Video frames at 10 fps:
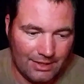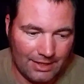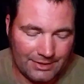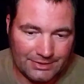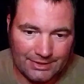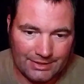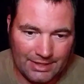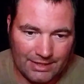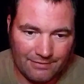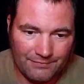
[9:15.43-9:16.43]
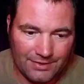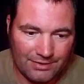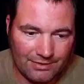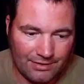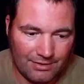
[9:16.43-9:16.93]
I did have
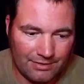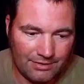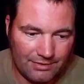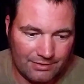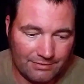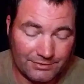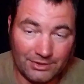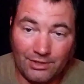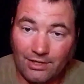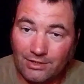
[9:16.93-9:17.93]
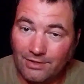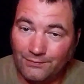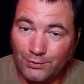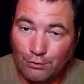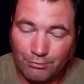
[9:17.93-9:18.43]
a, it was a
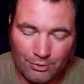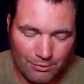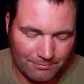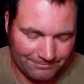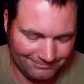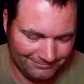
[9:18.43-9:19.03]
knockoff GoPro.